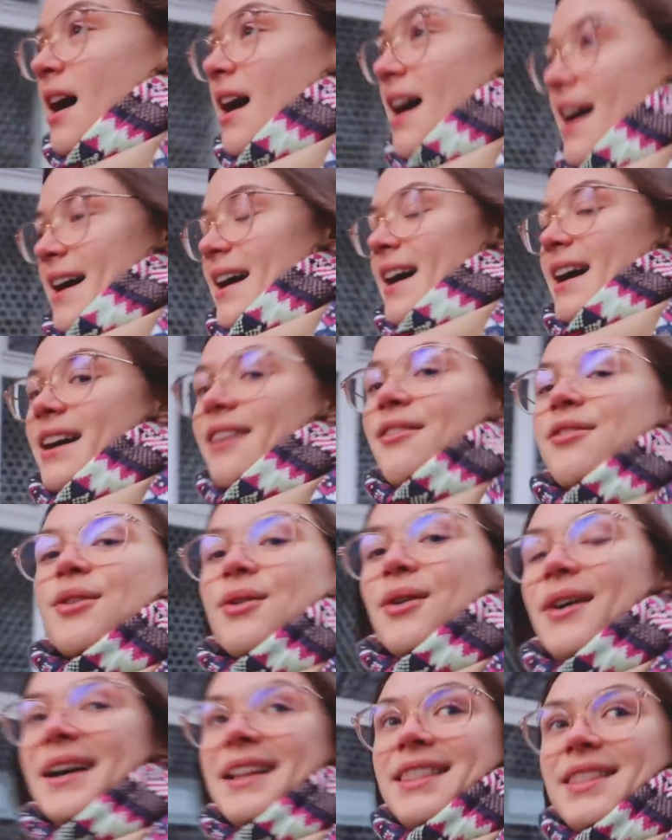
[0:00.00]
I have
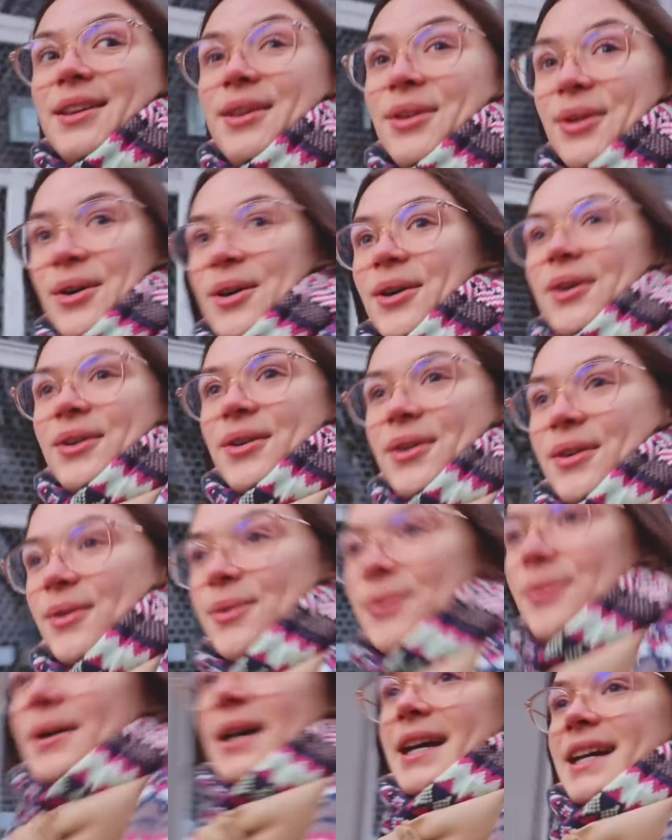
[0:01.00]
quite the long
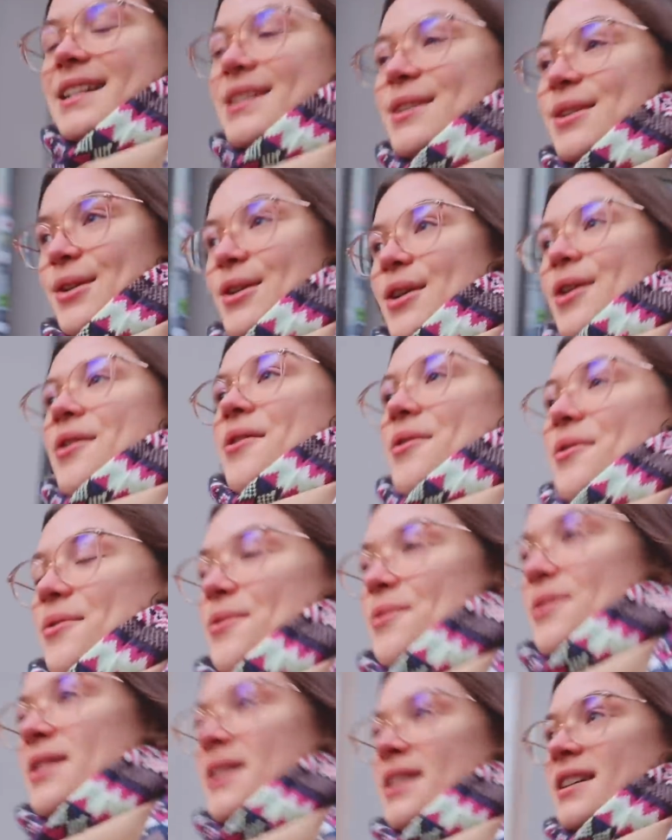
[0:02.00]
way to go